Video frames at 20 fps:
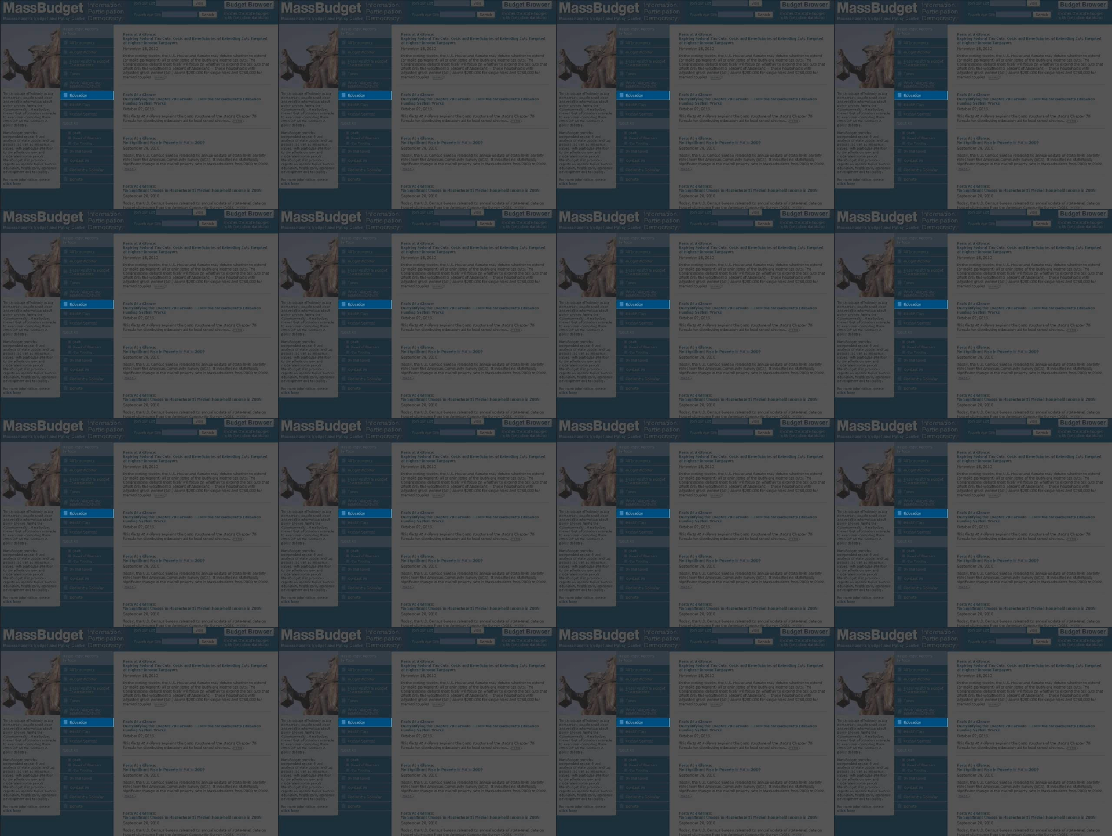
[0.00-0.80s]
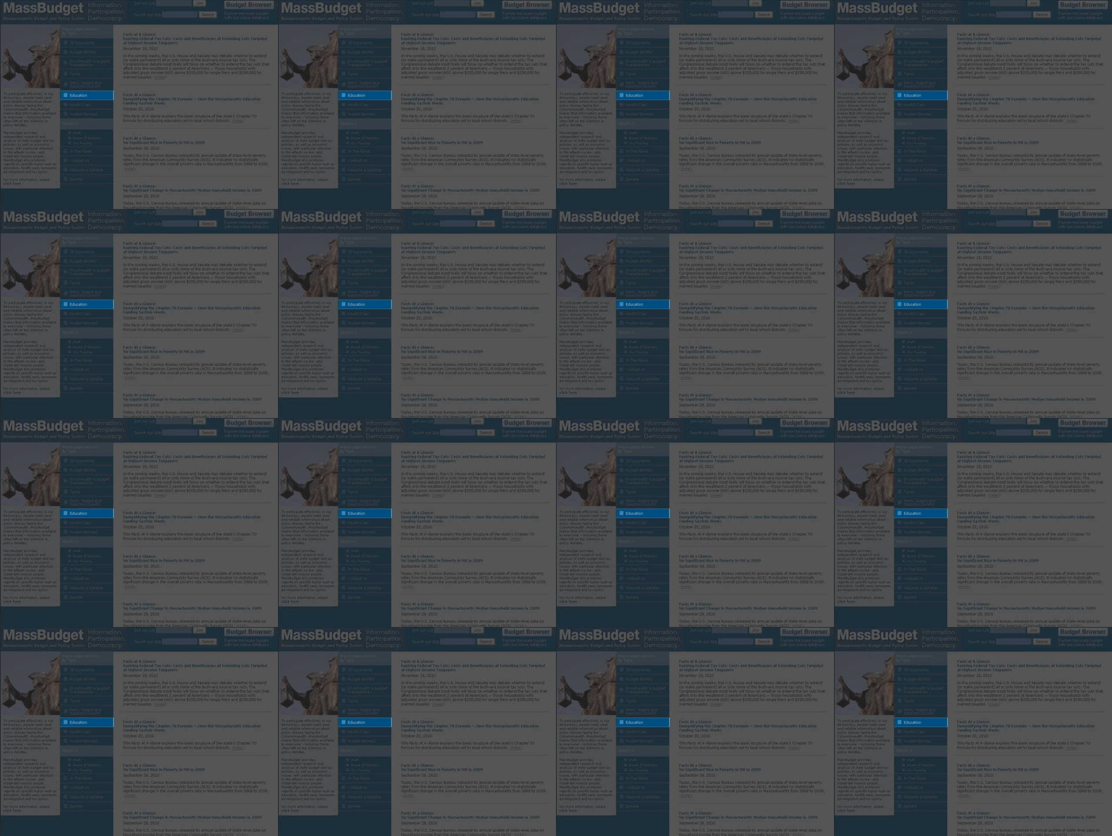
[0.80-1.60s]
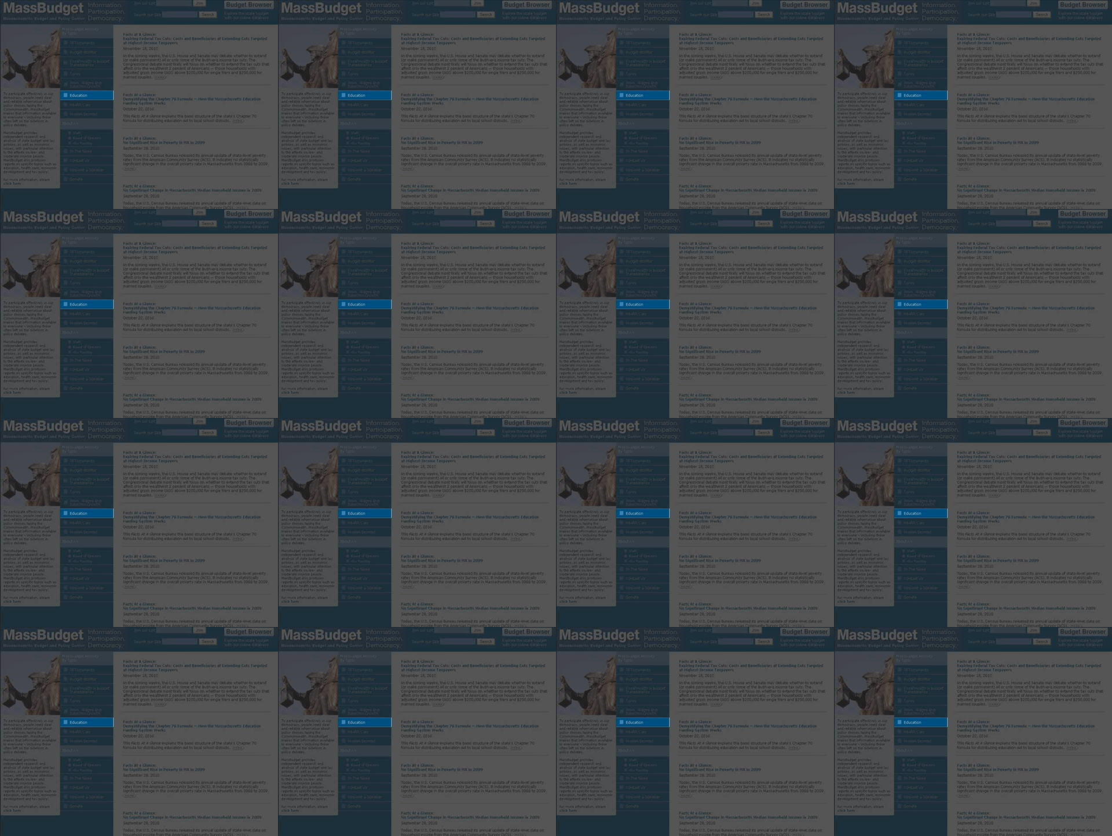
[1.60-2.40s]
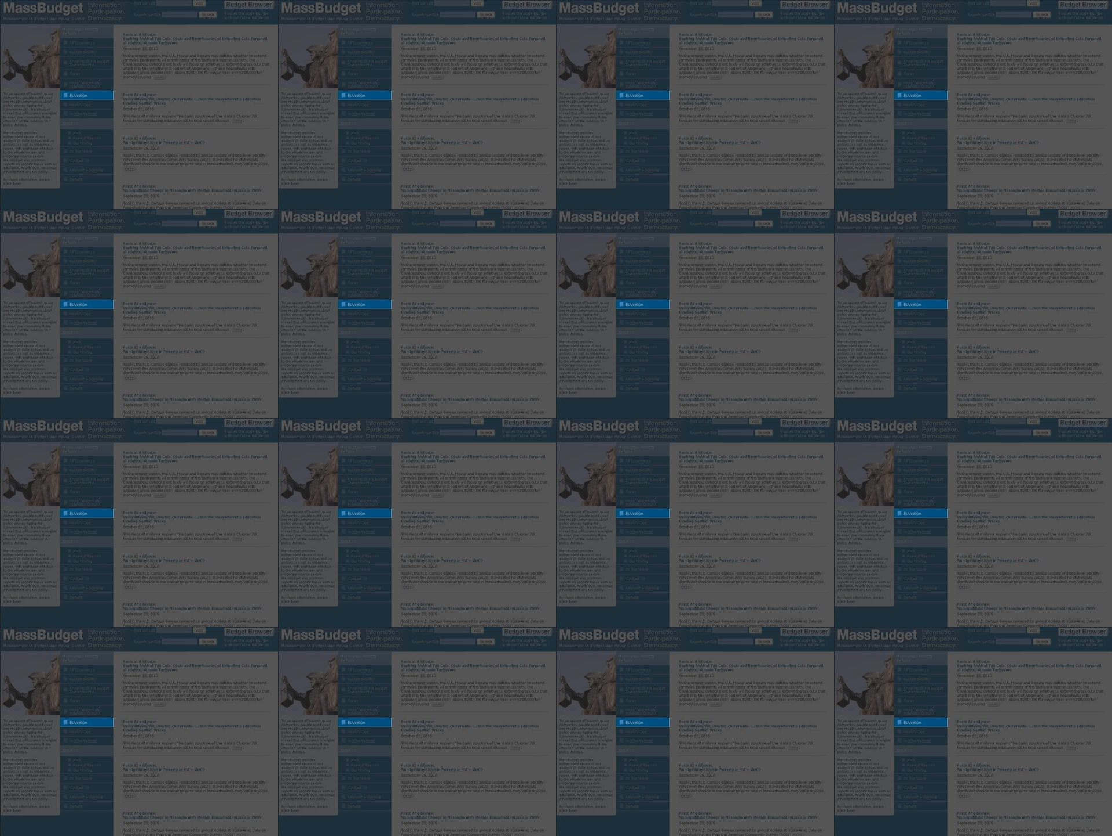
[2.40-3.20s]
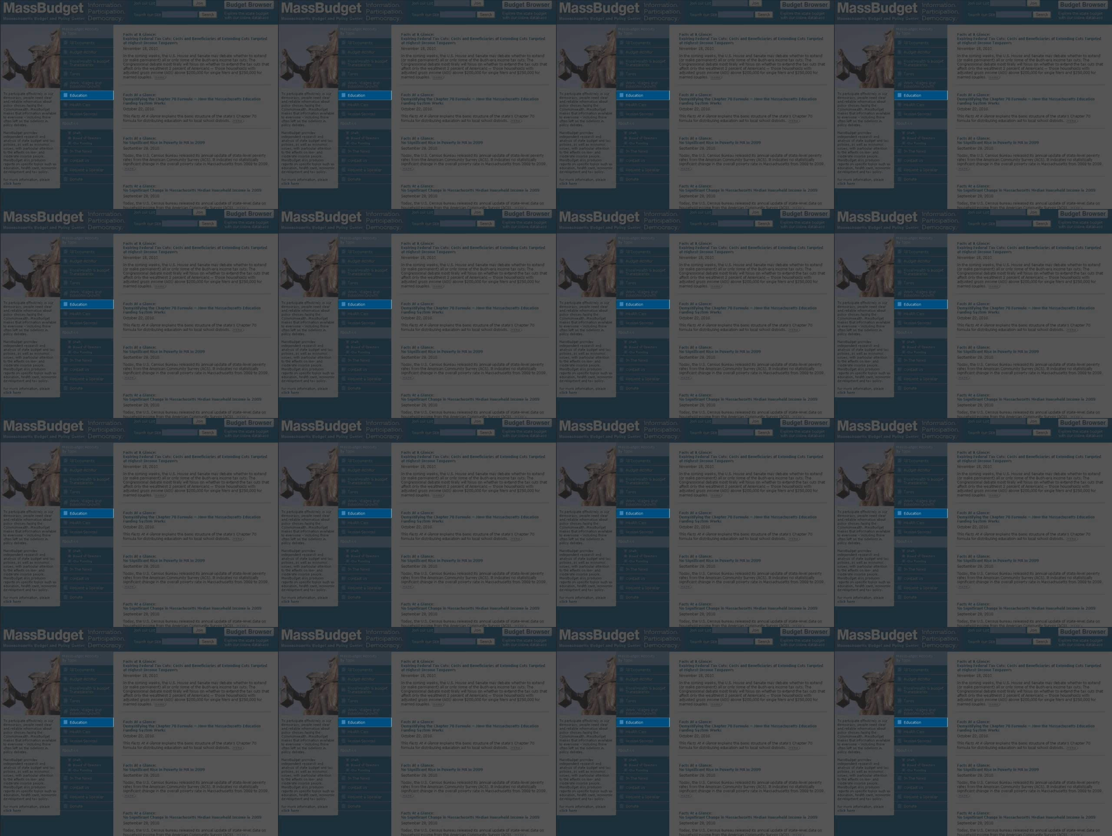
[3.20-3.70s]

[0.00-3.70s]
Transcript: No face is visible, so there are no lips to read.